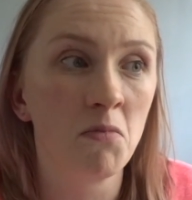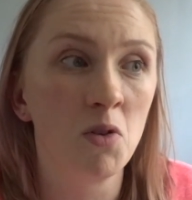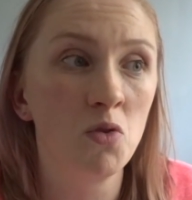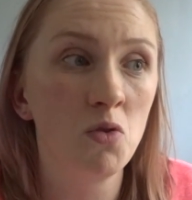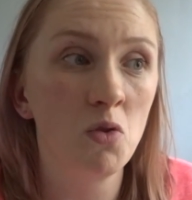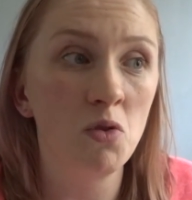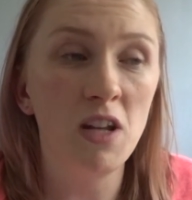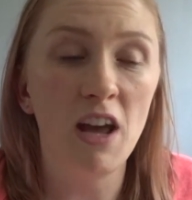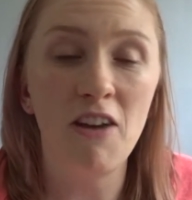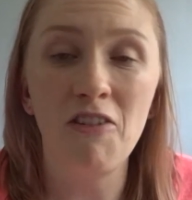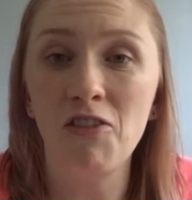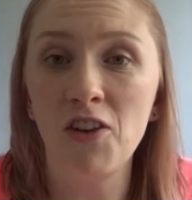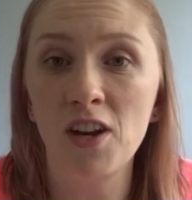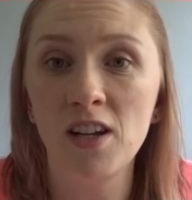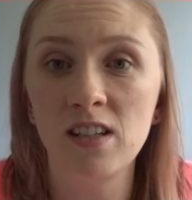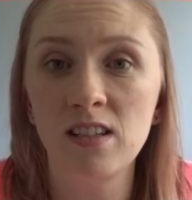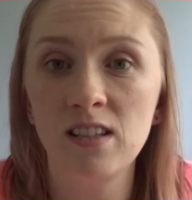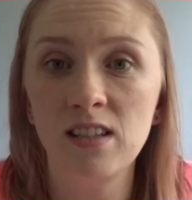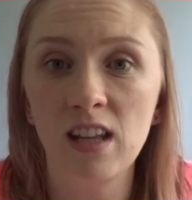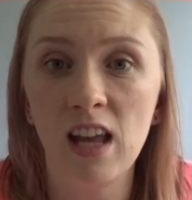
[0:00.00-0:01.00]
no
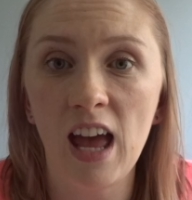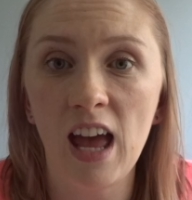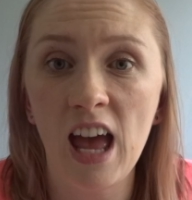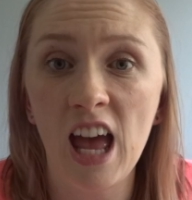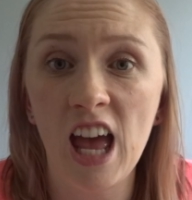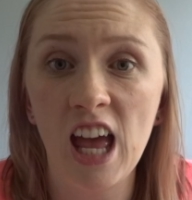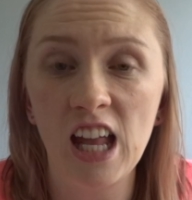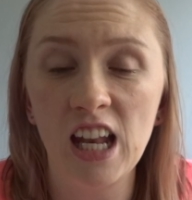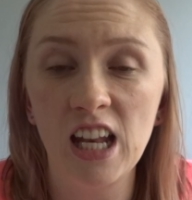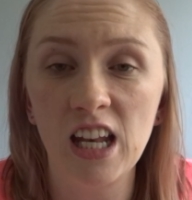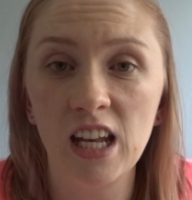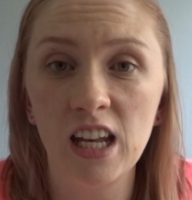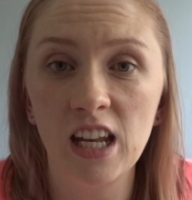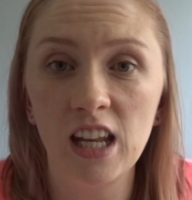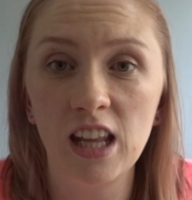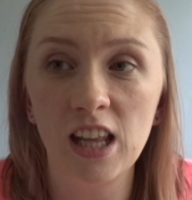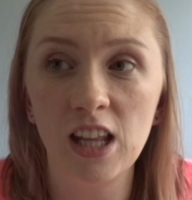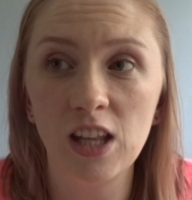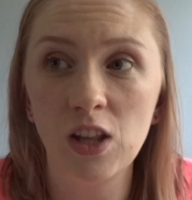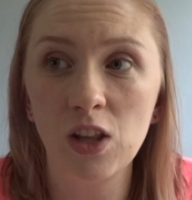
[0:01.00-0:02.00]
difference in
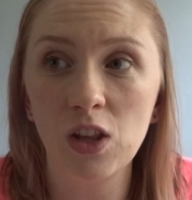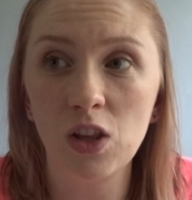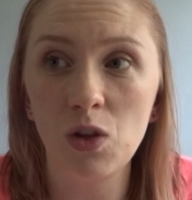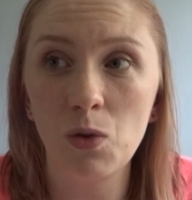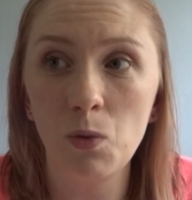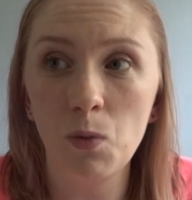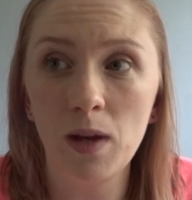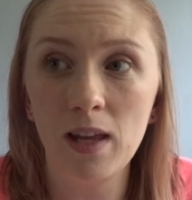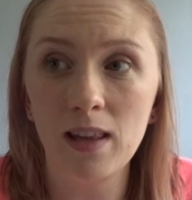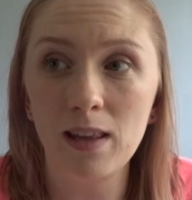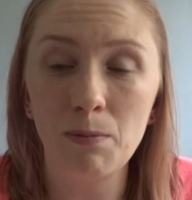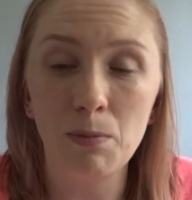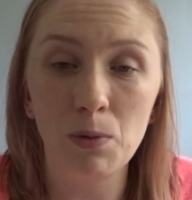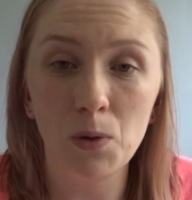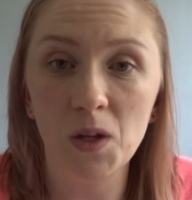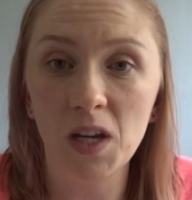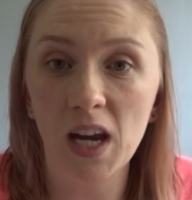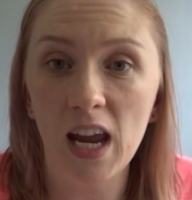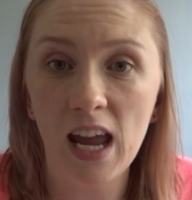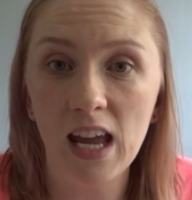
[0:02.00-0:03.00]
the way they
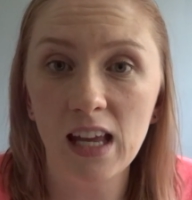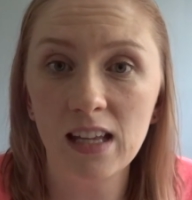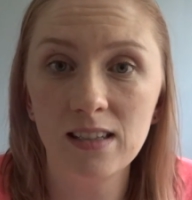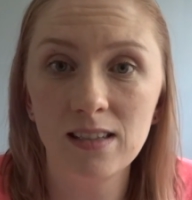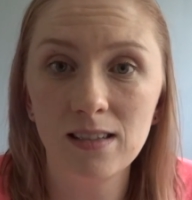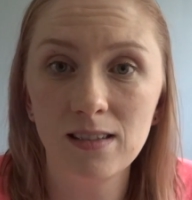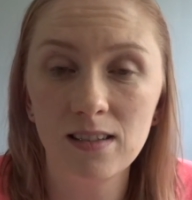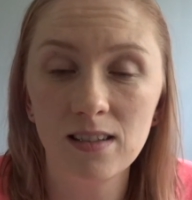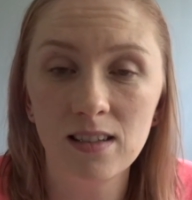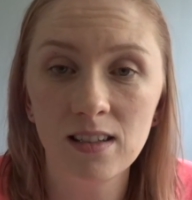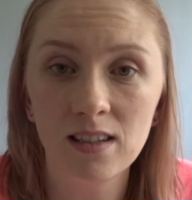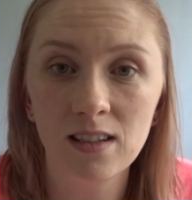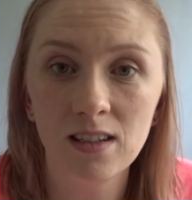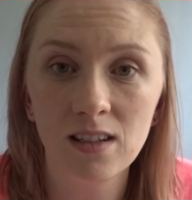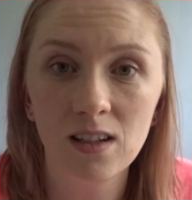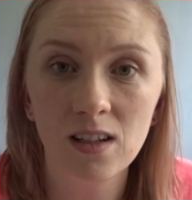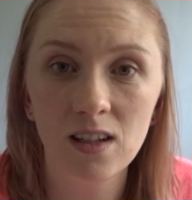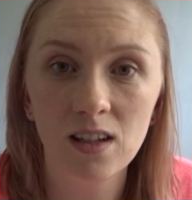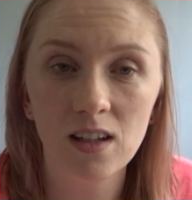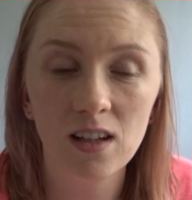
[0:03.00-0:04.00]
progressed
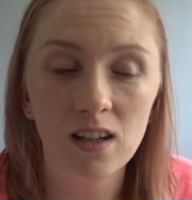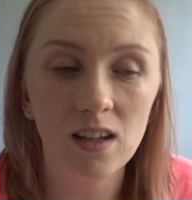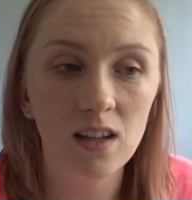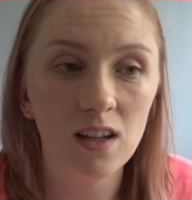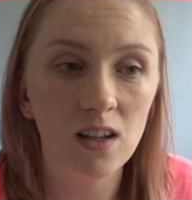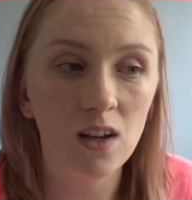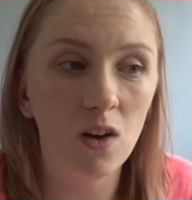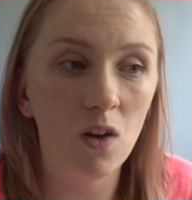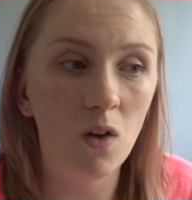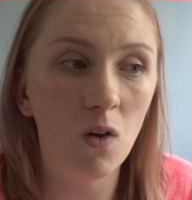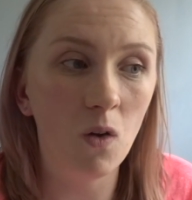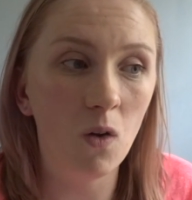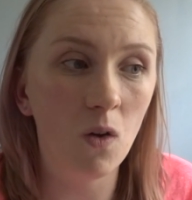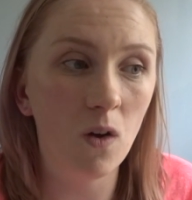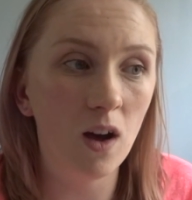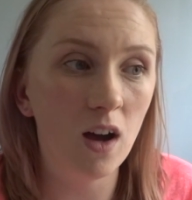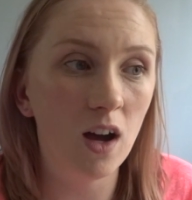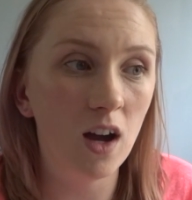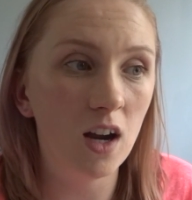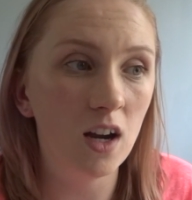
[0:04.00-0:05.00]

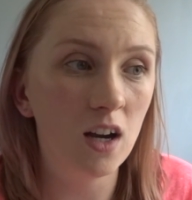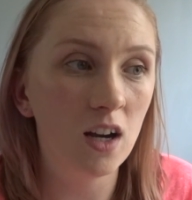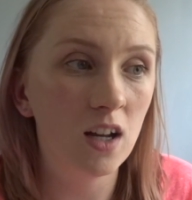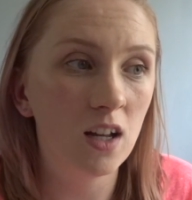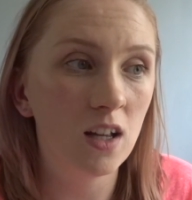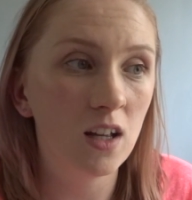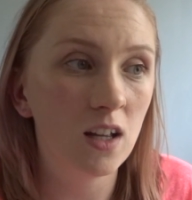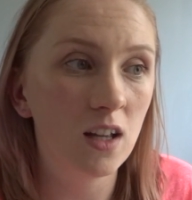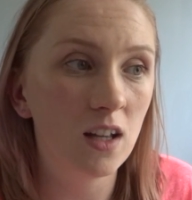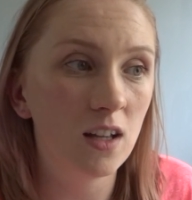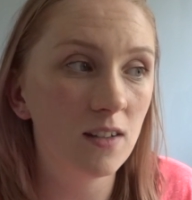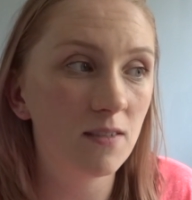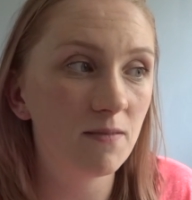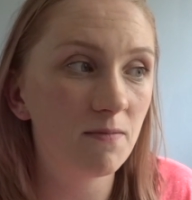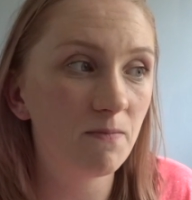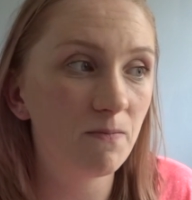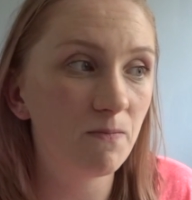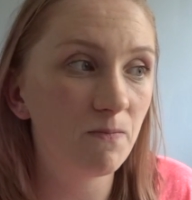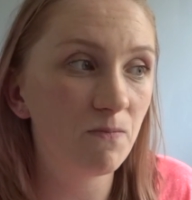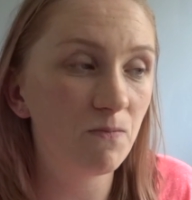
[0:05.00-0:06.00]
or
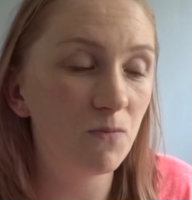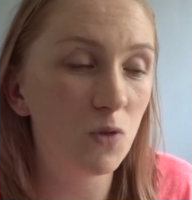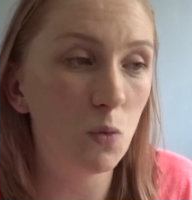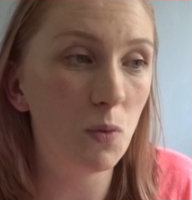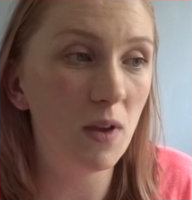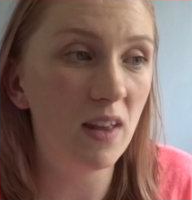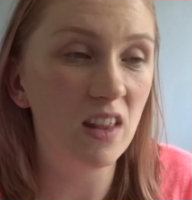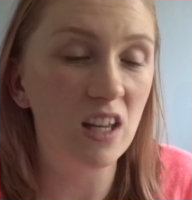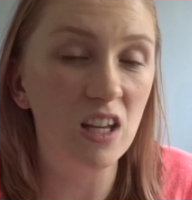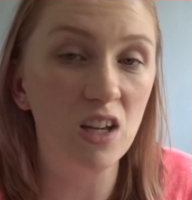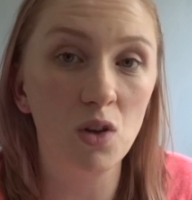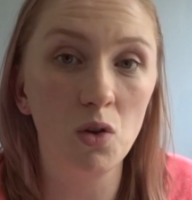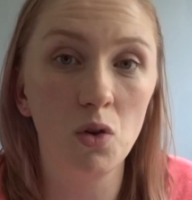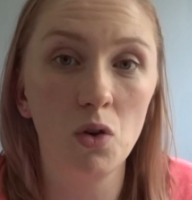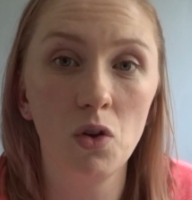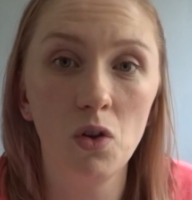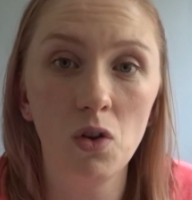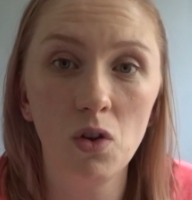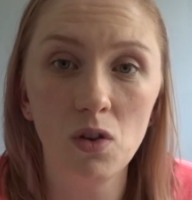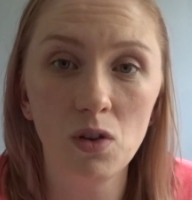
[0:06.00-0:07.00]
the way they
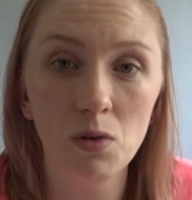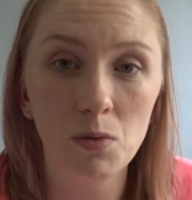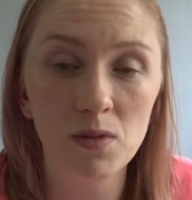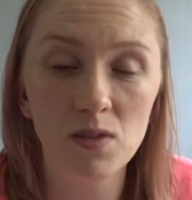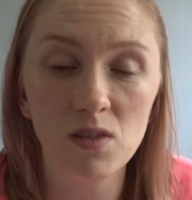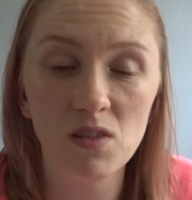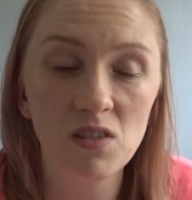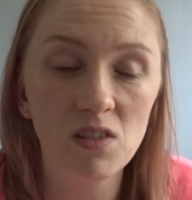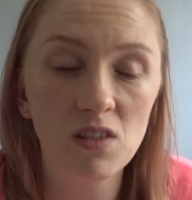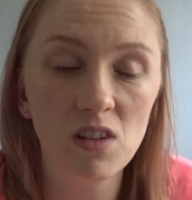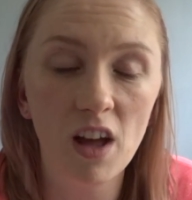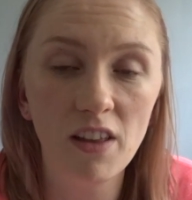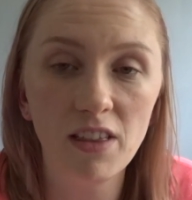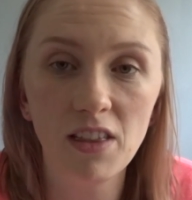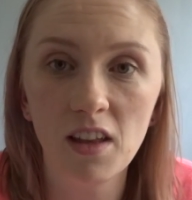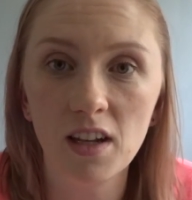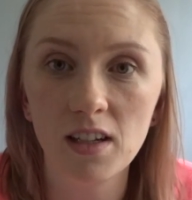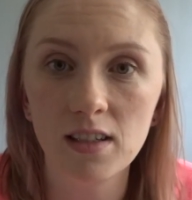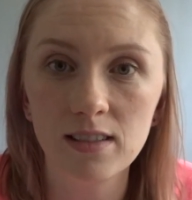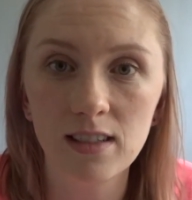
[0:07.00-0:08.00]
grew. There was
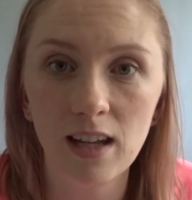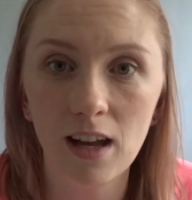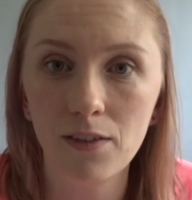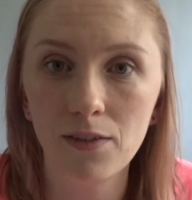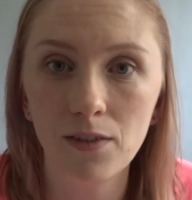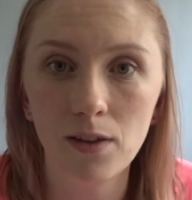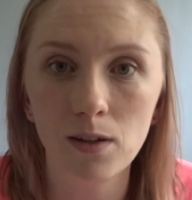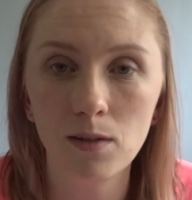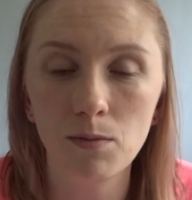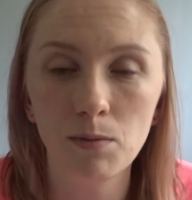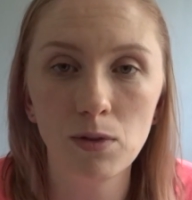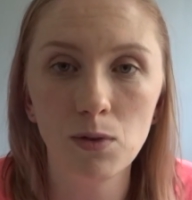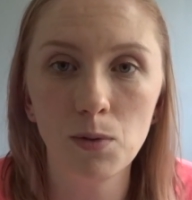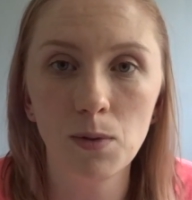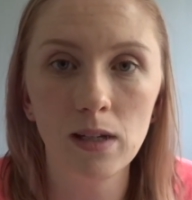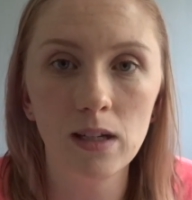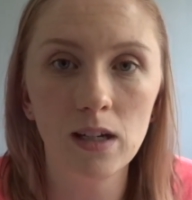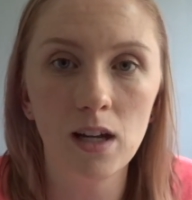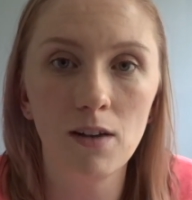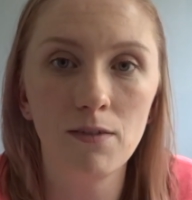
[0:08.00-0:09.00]
nothing different
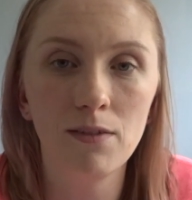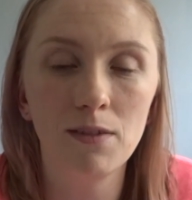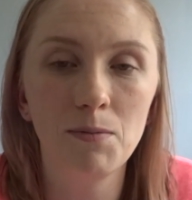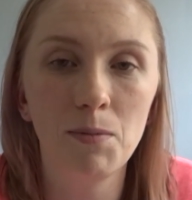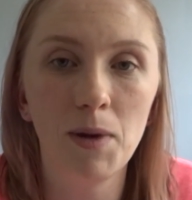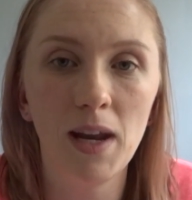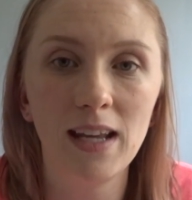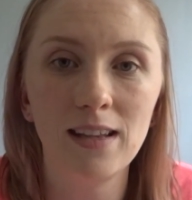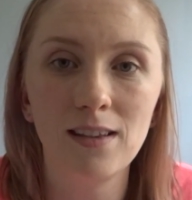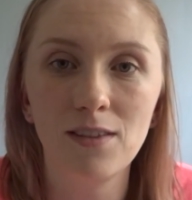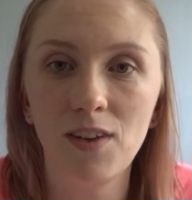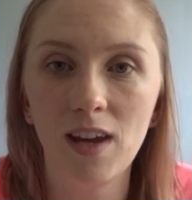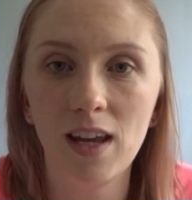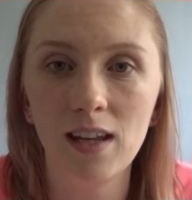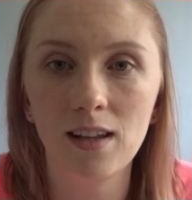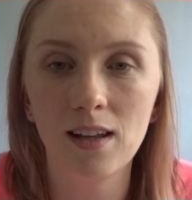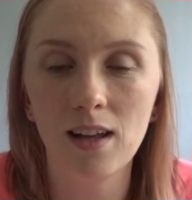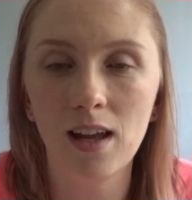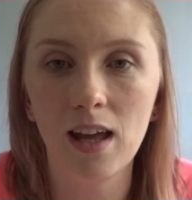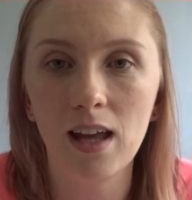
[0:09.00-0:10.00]
between having breastfed
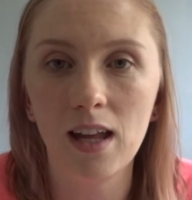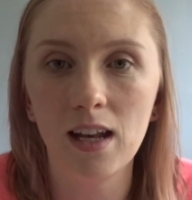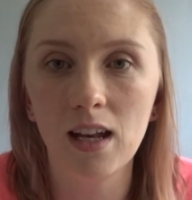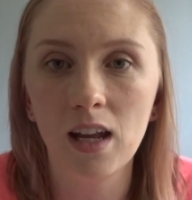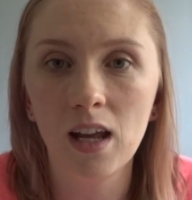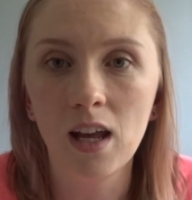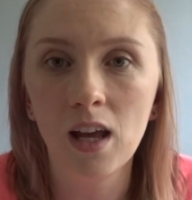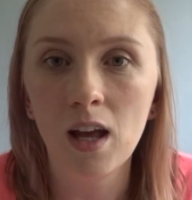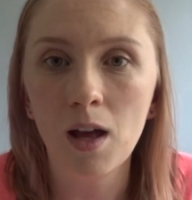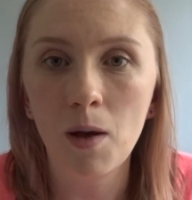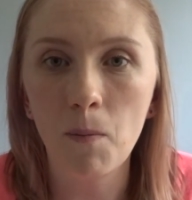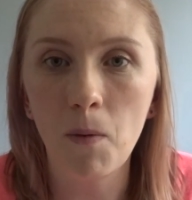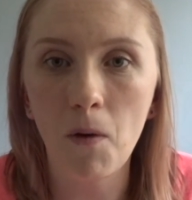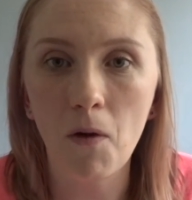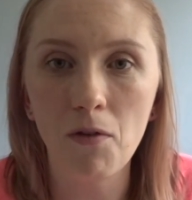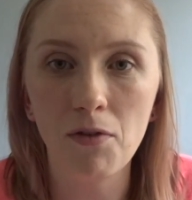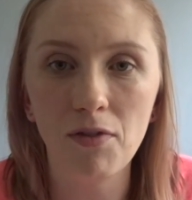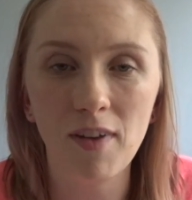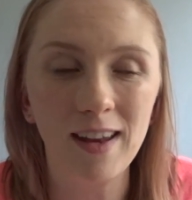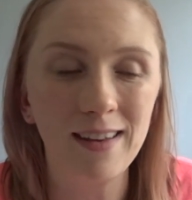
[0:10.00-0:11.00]
and
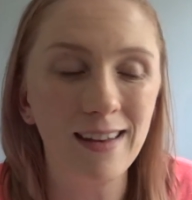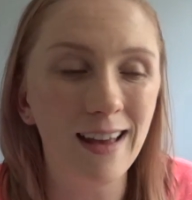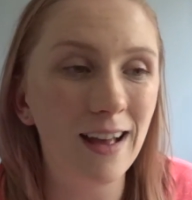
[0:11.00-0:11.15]
bottle fed.